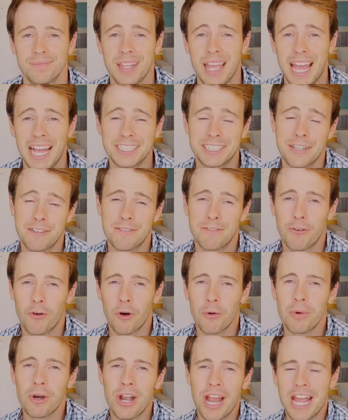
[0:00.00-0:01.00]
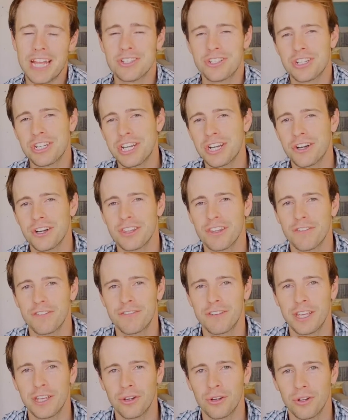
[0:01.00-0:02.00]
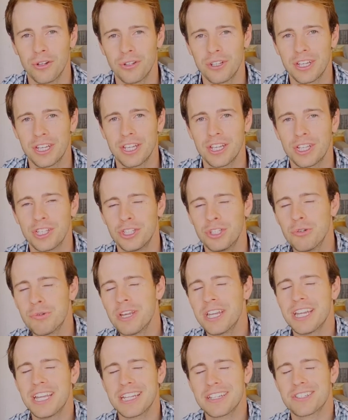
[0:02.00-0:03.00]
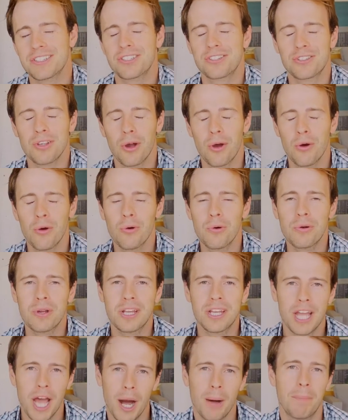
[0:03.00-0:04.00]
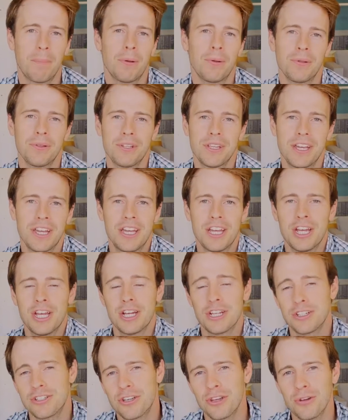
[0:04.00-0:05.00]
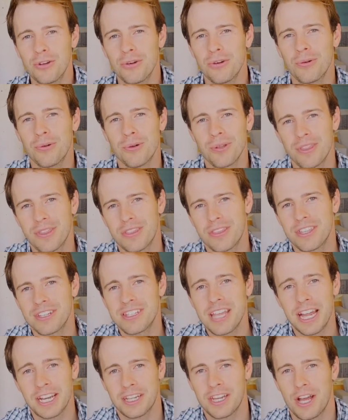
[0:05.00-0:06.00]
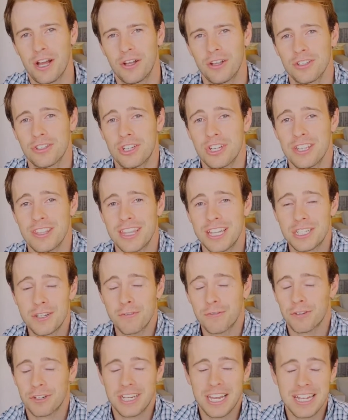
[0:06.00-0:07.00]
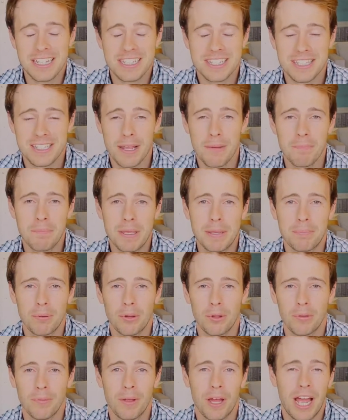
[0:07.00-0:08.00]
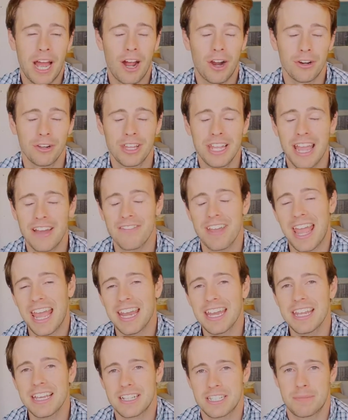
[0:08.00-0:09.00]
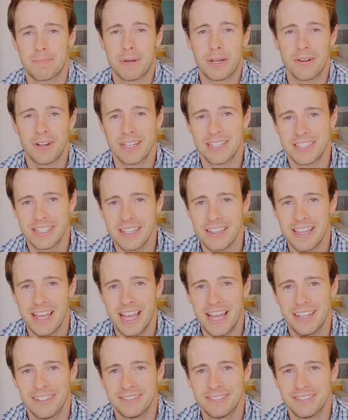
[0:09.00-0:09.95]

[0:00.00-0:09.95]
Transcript: As a former engineer in the field, you can get so coupled to the technology that you forget some people hardly have any experience in that.